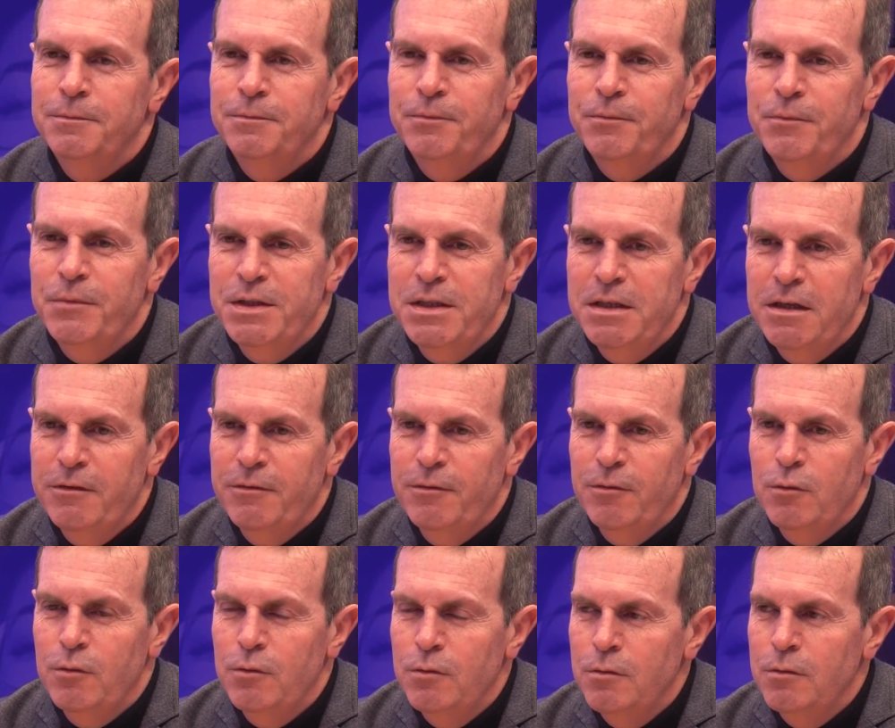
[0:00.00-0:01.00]

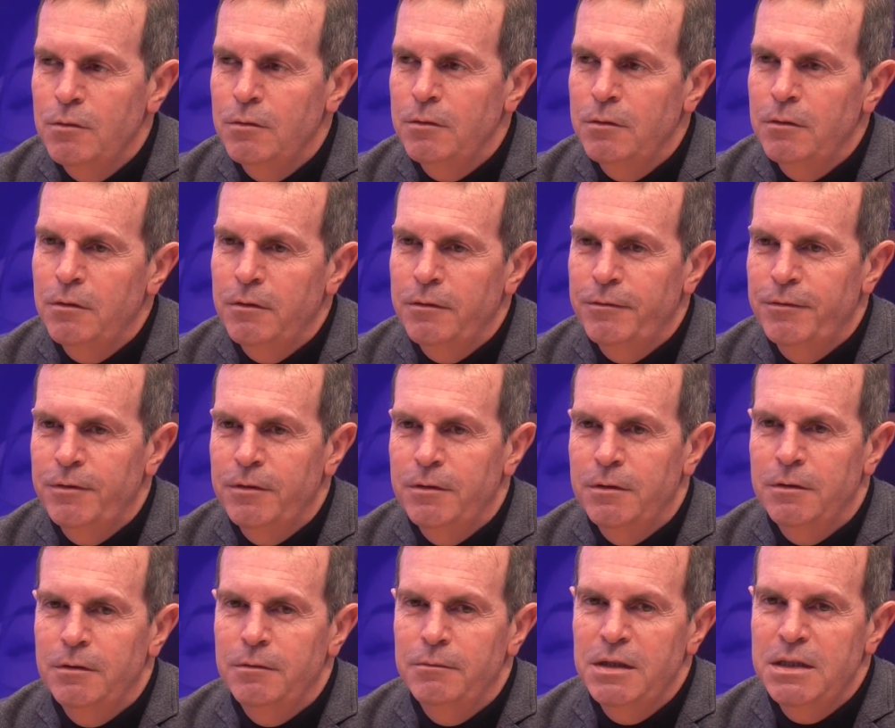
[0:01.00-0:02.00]
CFO of
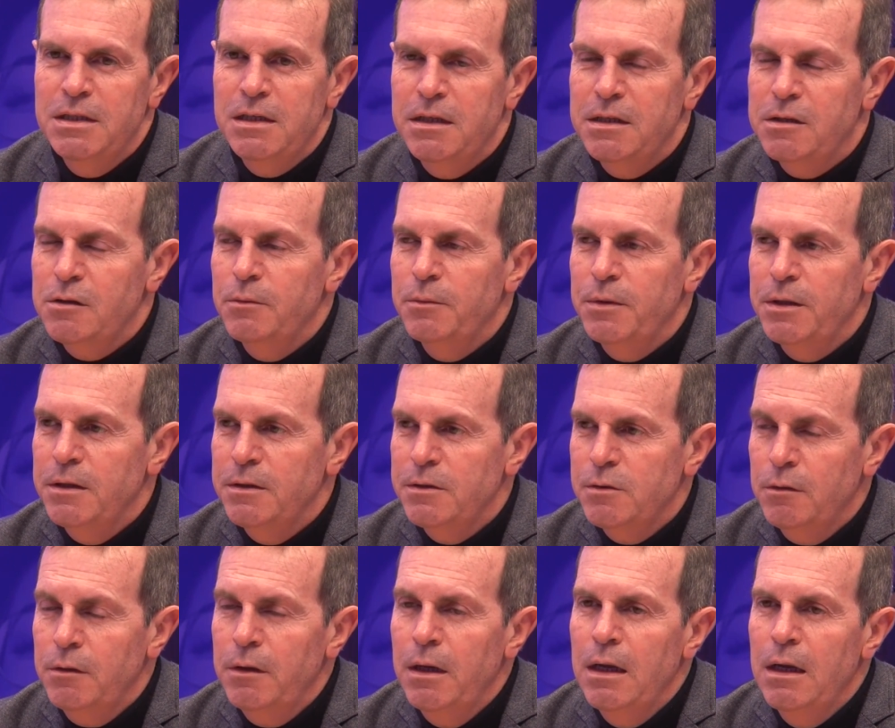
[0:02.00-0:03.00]
a mid-sized company, and
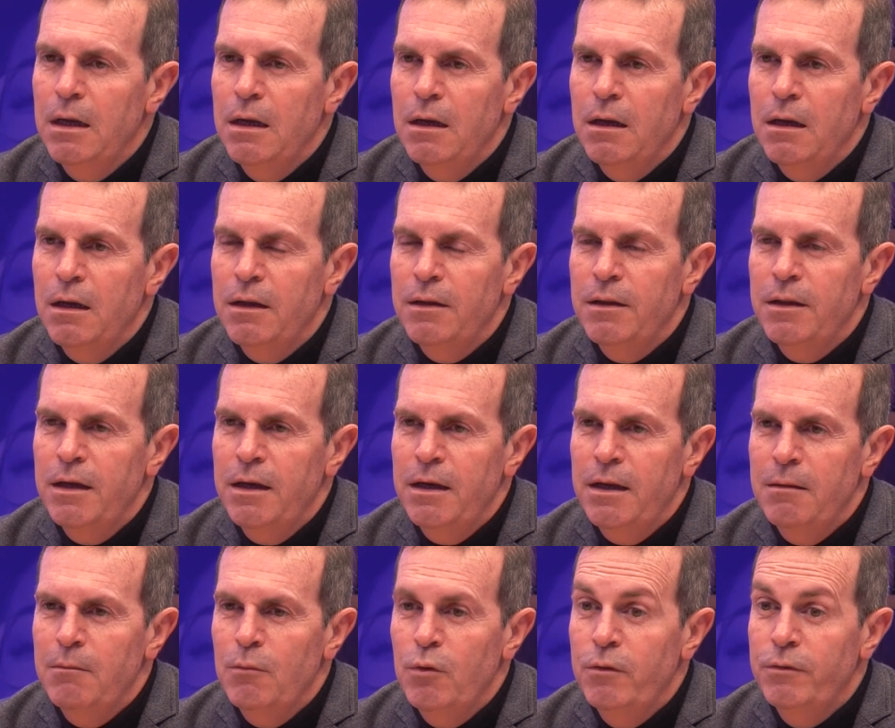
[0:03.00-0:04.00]
so on. And then
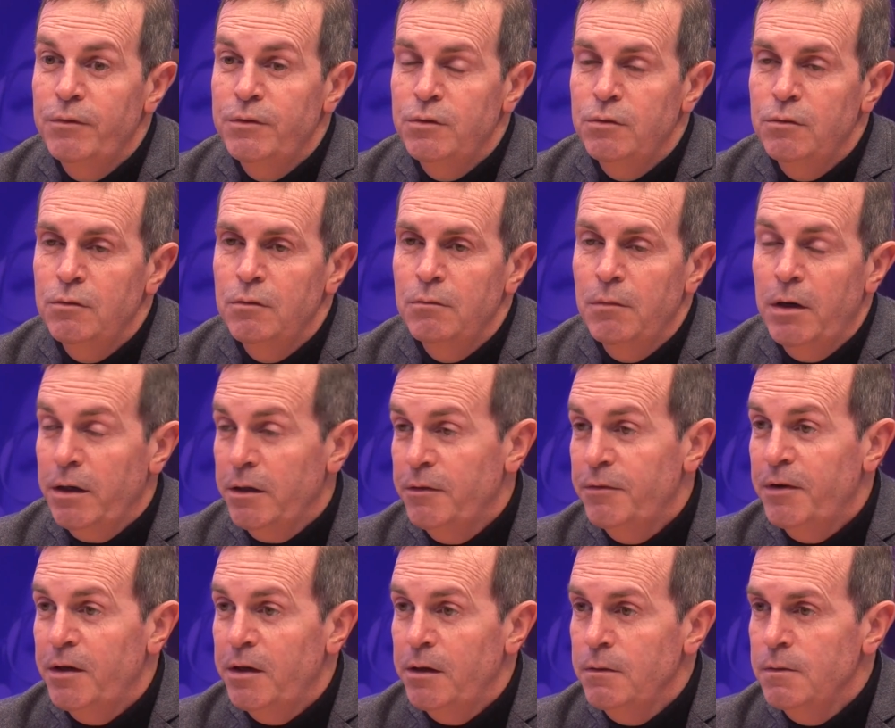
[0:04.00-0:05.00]
I moved to market
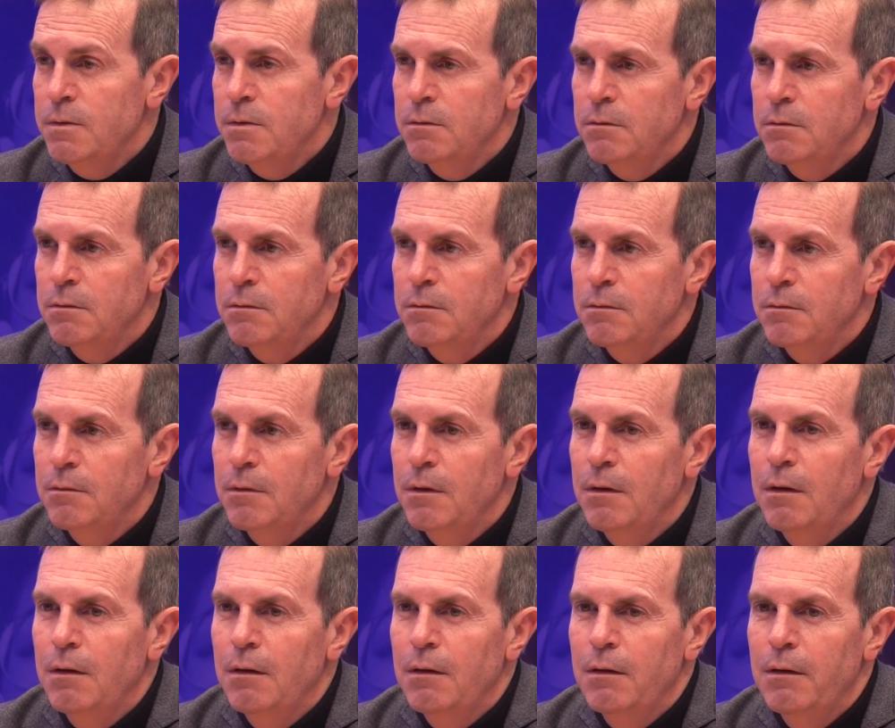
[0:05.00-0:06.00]
finance,
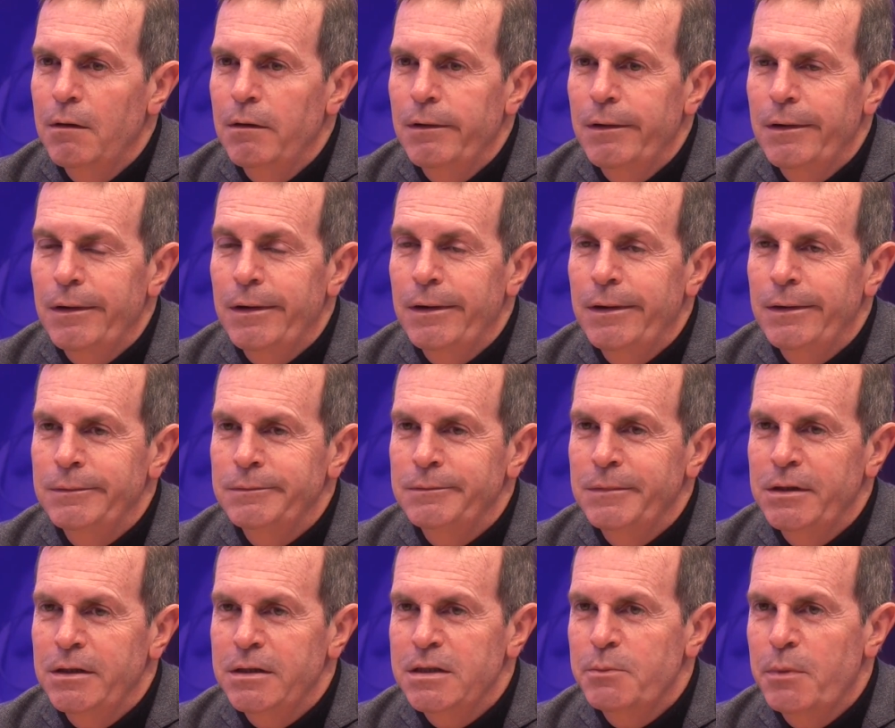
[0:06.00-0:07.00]

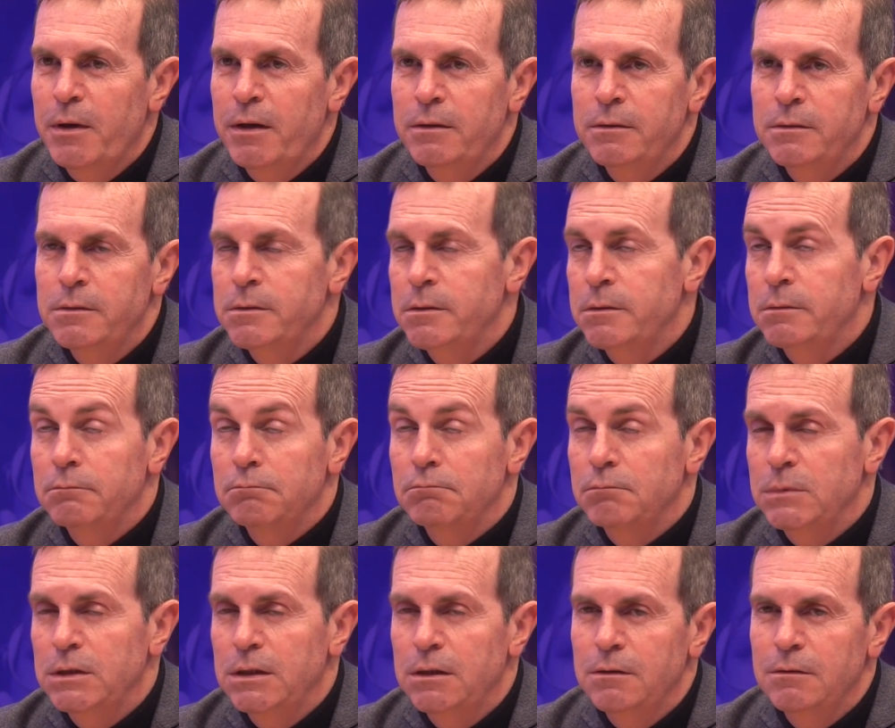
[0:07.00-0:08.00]
and I spent
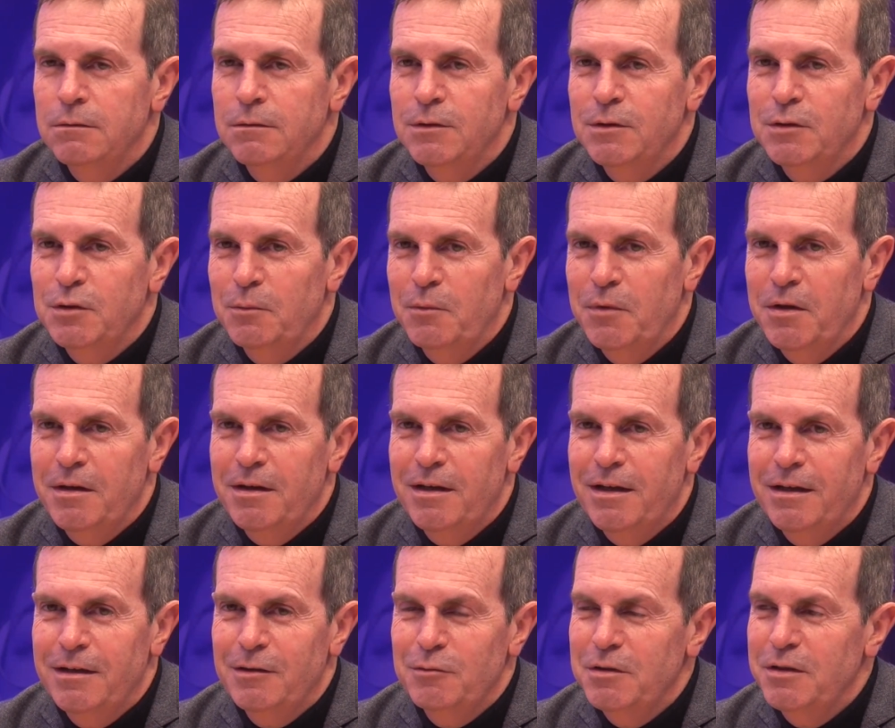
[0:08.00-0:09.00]
something
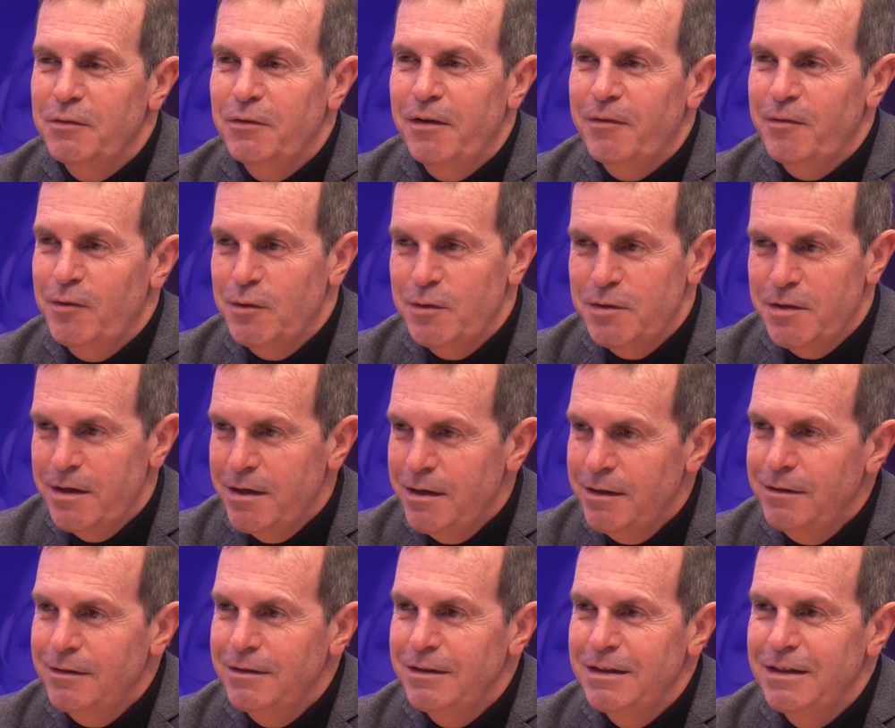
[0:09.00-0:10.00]
like 25 years
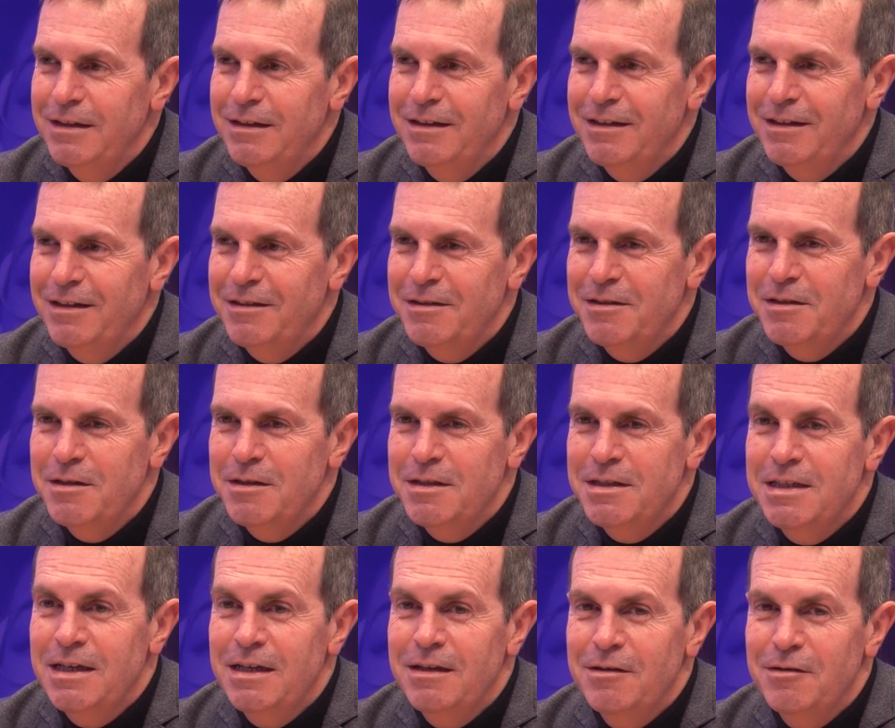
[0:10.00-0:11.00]
there. And since
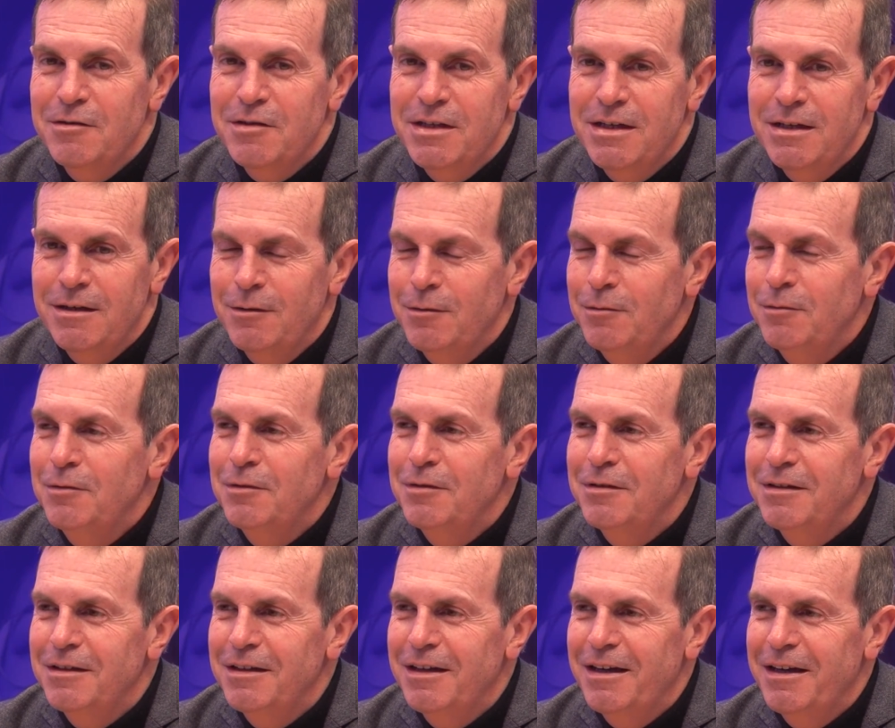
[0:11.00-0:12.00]
10 years now,
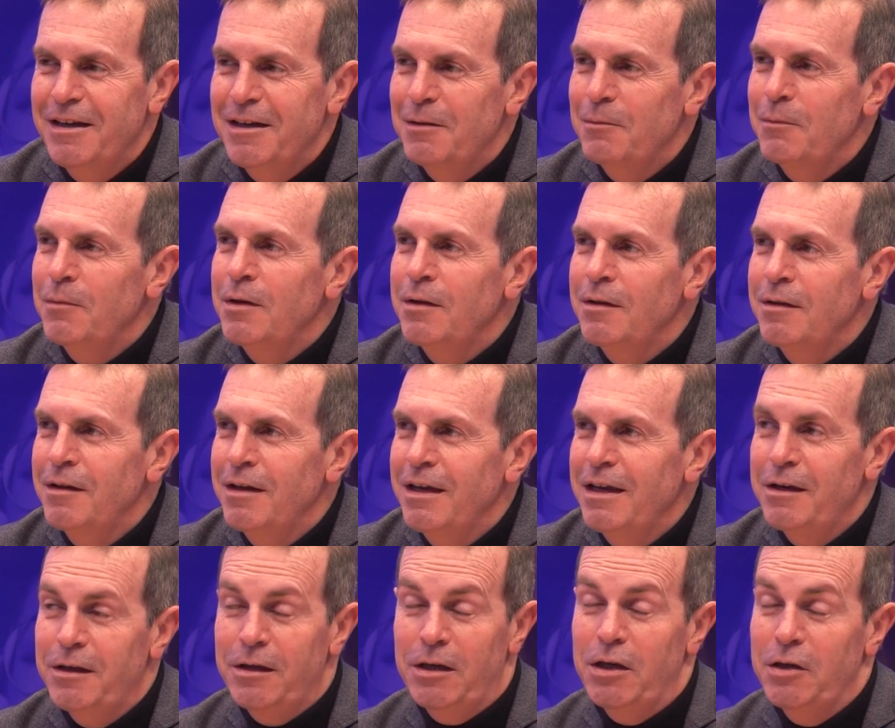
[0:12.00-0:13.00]
I am in
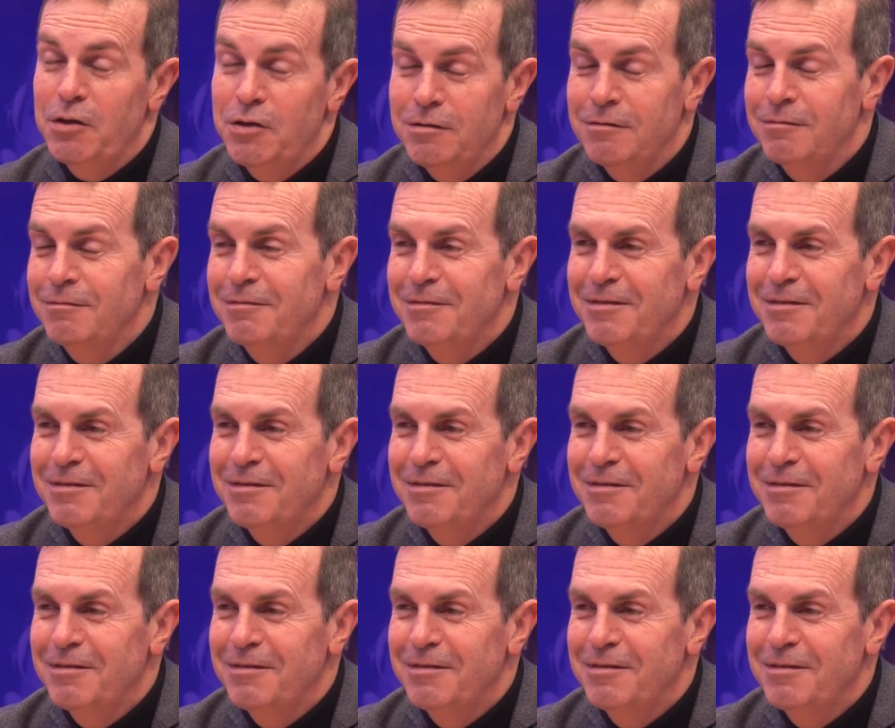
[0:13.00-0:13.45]
education,